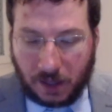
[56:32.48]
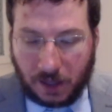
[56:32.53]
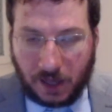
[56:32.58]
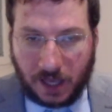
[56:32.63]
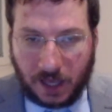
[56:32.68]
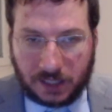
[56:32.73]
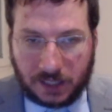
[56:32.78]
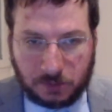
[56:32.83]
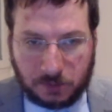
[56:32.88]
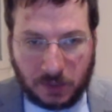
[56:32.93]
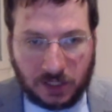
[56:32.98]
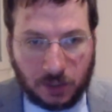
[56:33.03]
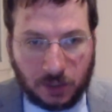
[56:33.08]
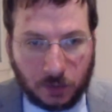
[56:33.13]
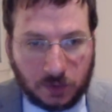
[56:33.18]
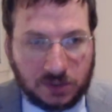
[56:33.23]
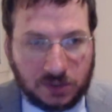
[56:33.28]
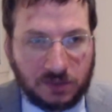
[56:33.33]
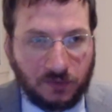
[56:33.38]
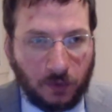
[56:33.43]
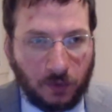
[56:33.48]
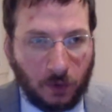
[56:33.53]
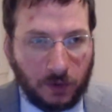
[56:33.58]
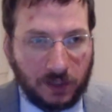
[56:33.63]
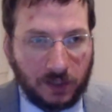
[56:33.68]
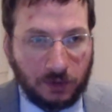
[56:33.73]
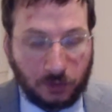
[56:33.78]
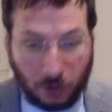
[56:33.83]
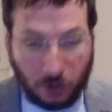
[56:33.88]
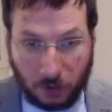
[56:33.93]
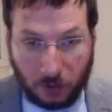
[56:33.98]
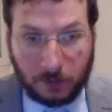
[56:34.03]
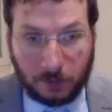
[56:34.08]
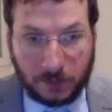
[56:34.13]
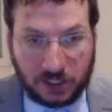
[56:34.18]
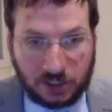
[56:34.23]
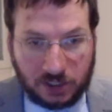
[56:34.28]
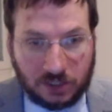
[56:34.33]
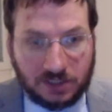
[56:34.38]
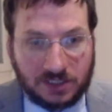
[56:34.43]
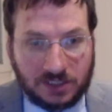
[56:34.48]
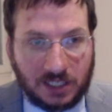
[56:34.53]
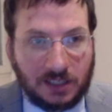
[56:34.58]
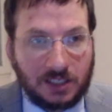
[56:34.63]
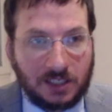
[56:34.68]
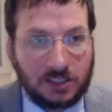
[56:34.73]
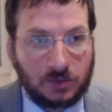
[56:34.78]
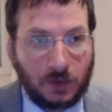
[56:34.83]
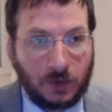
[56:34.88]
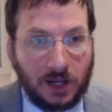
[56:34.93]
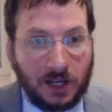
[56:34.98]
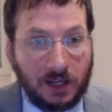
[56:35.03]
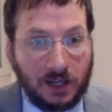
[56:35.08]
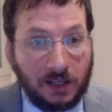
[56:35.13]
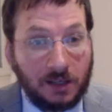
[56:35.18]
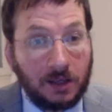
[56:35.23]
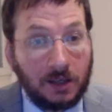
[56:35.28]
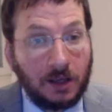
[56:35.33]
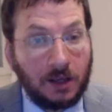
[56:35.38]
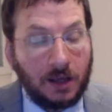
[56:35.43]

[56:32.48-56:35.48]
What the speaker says: has been used for internal missions, and the Israeli